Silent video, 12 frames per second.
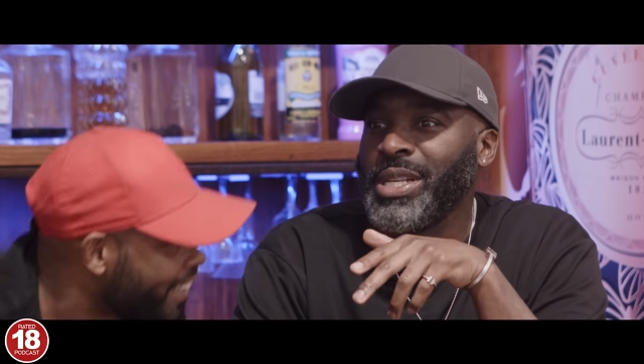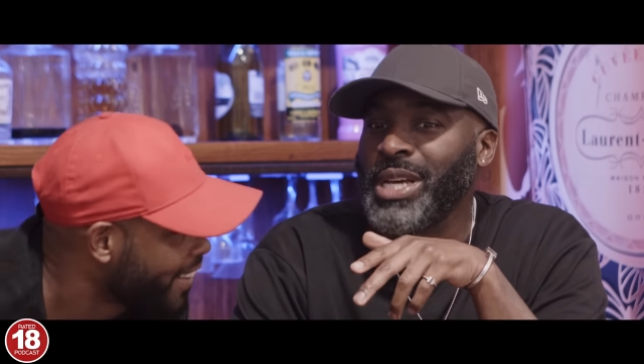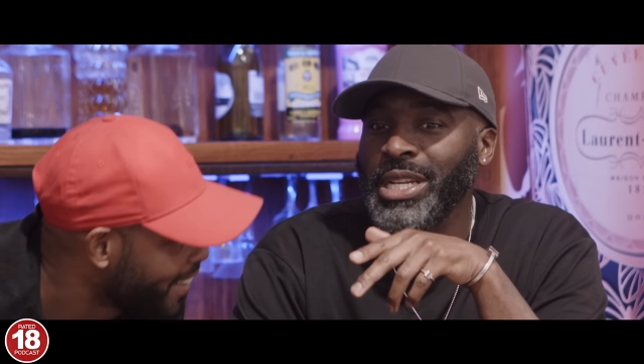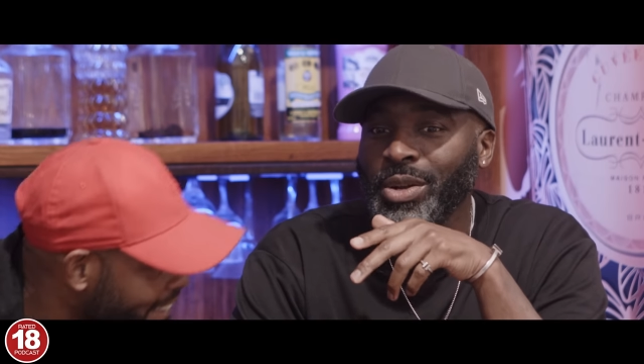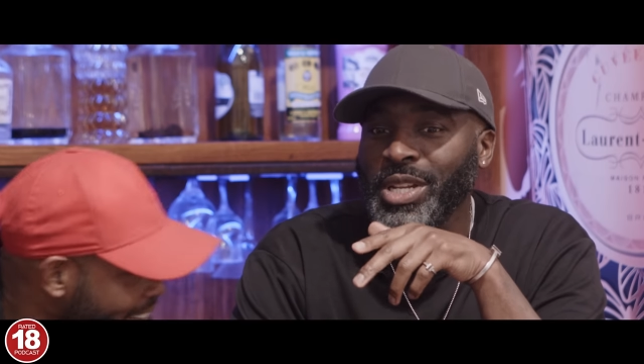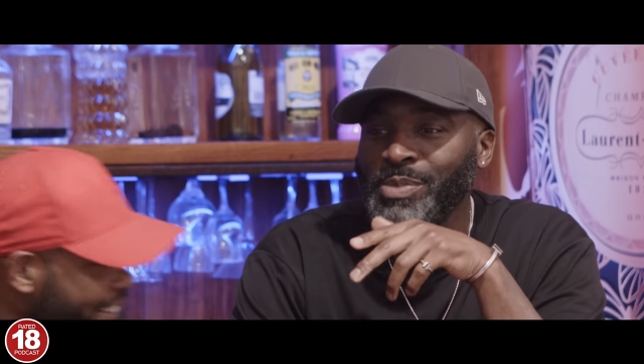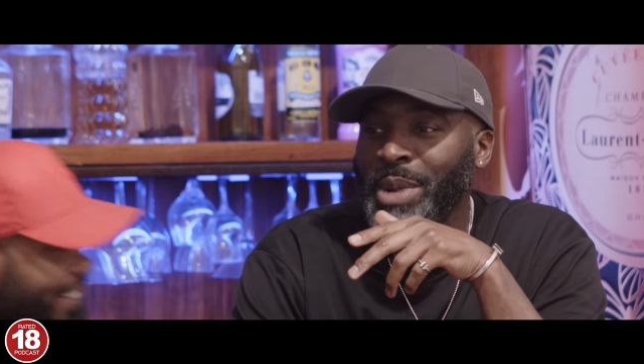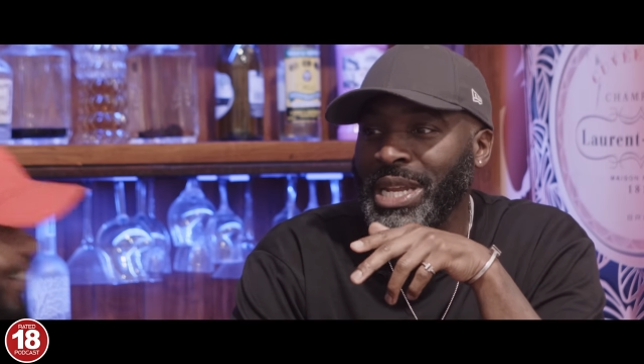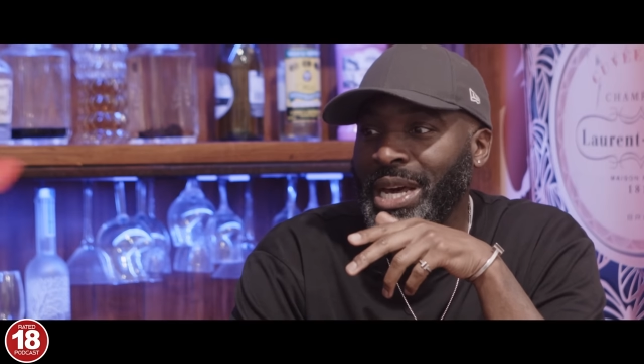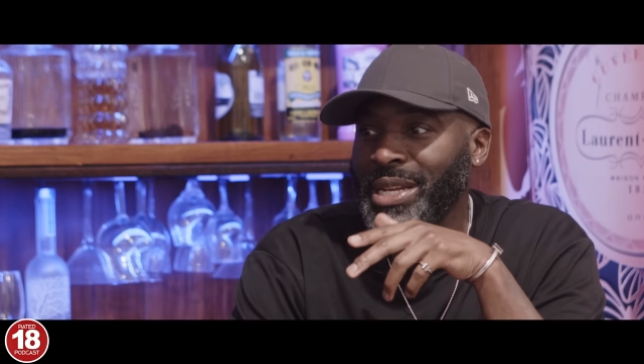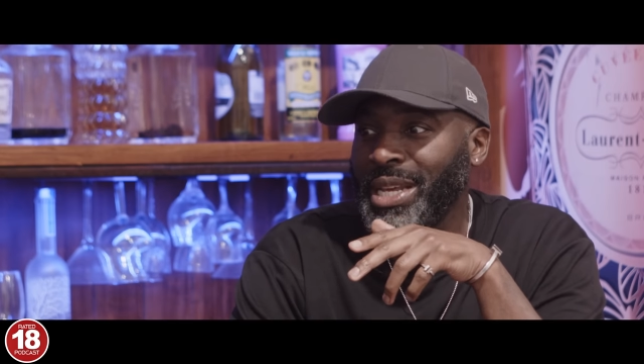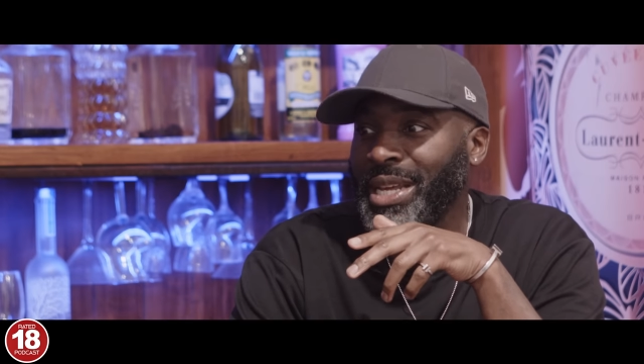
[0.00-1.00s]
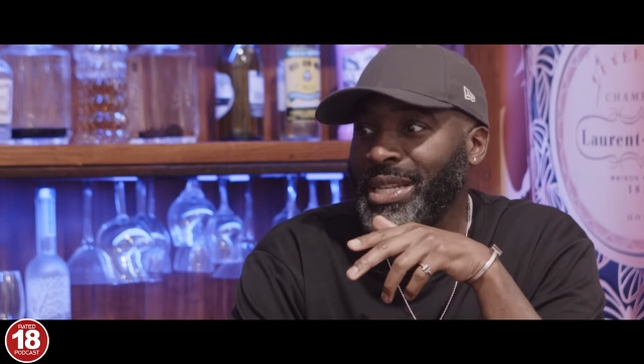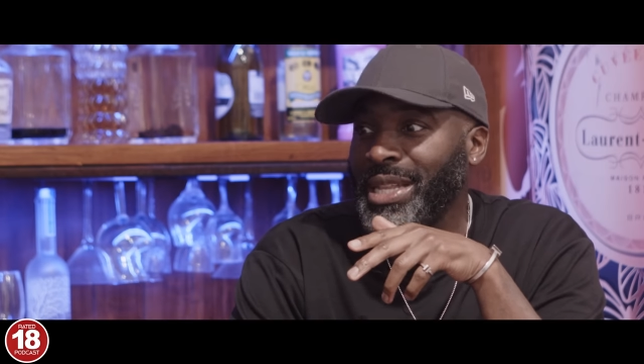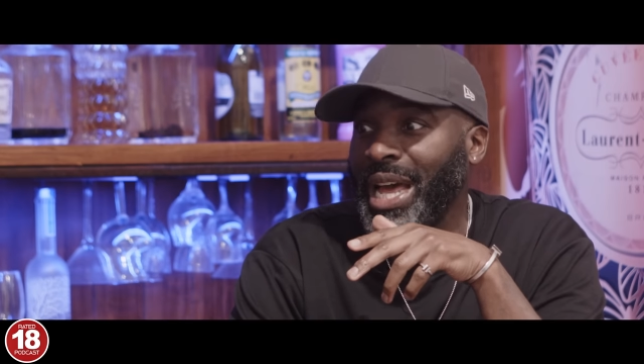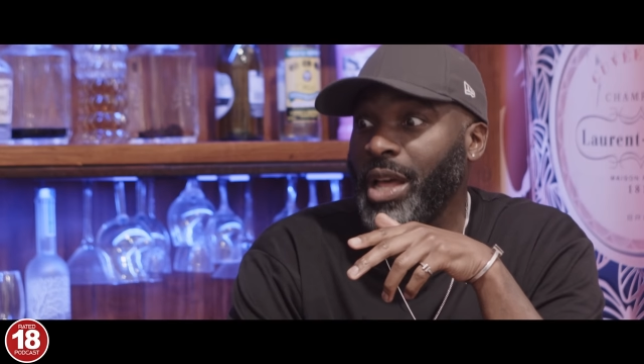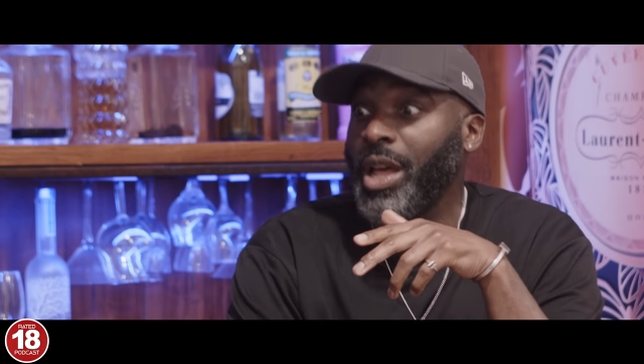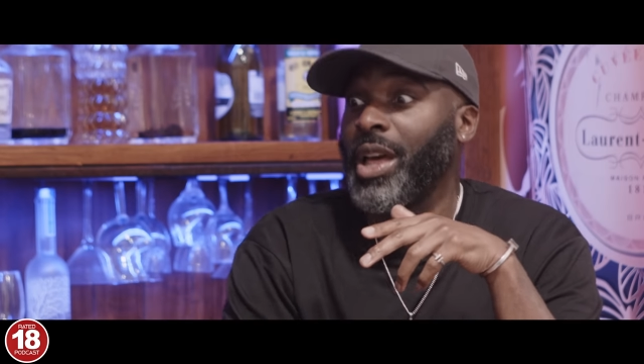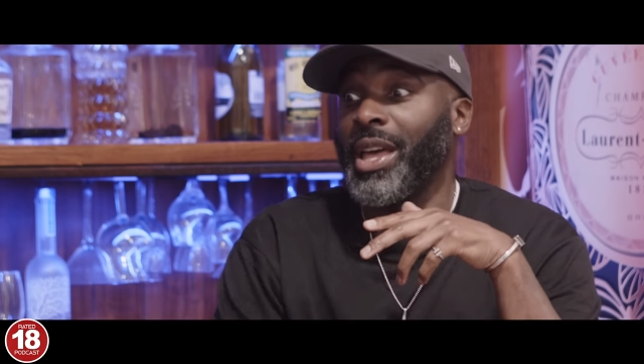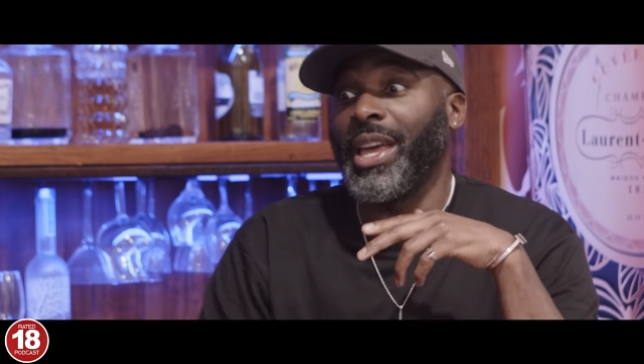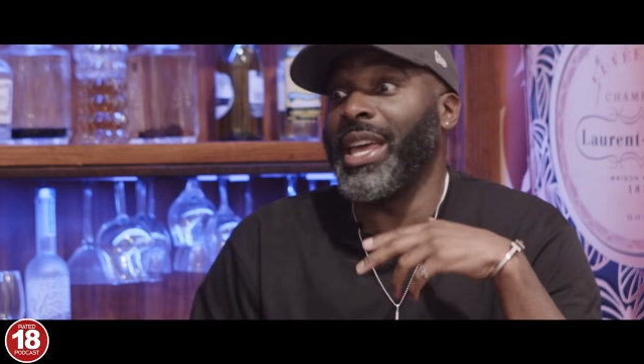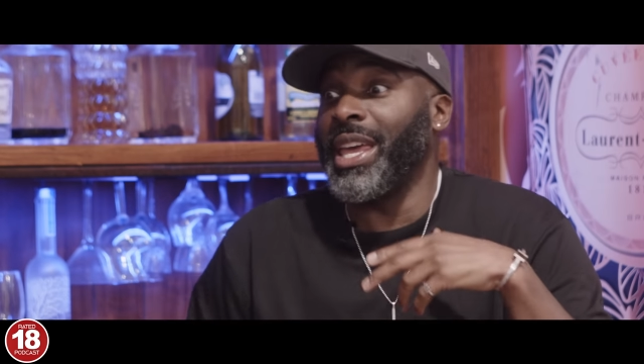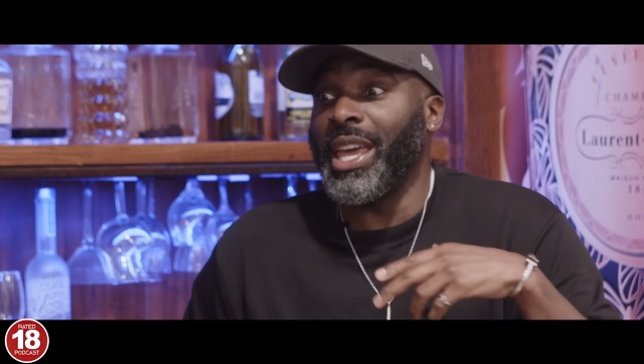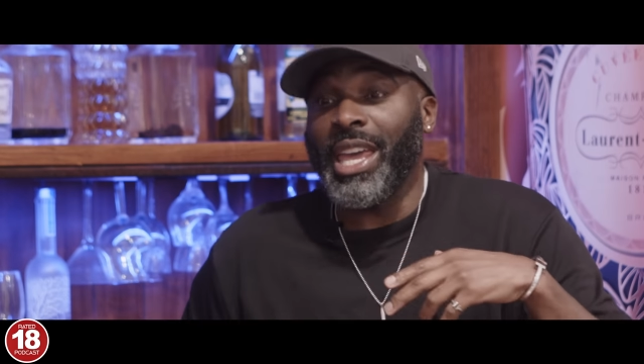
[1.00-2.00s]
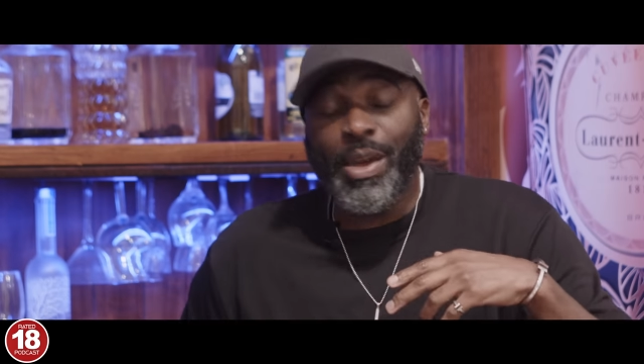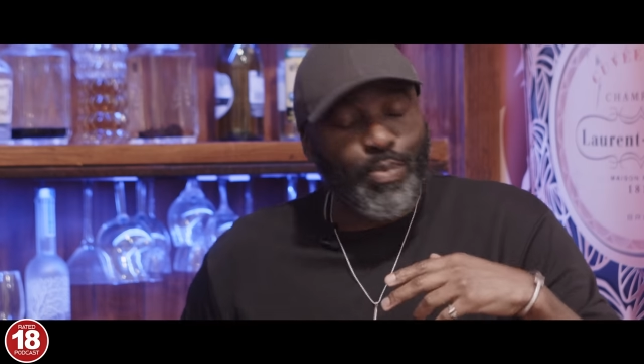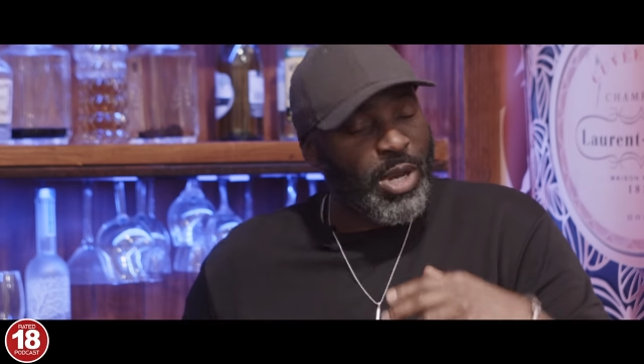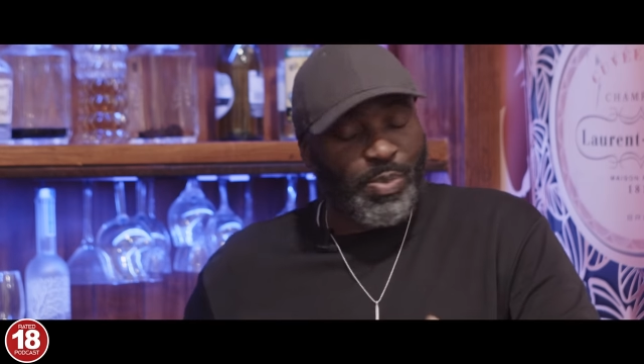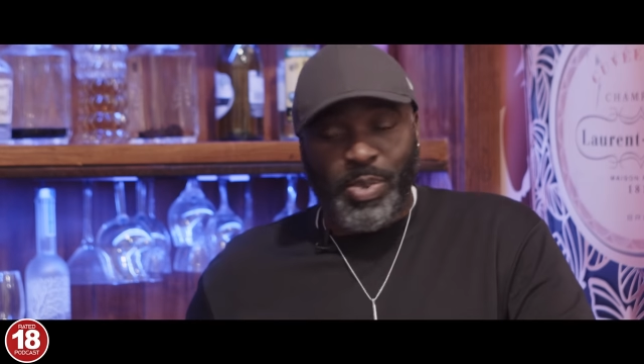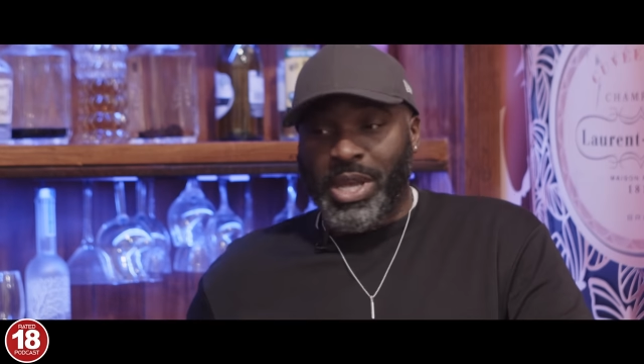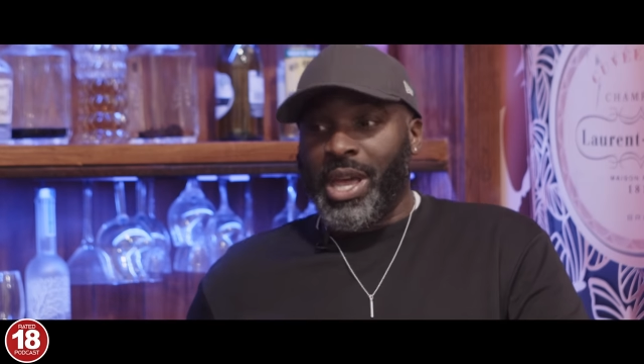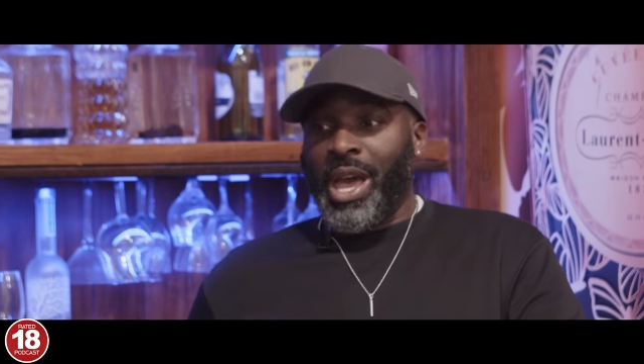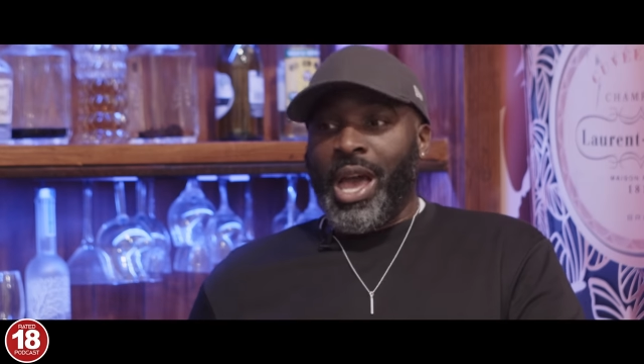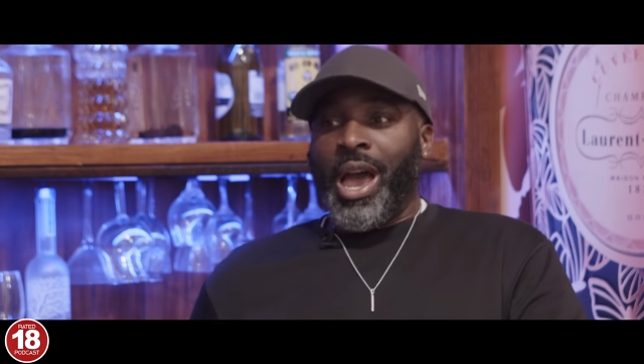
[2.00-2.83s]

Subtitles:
So I know this man out there that it must be,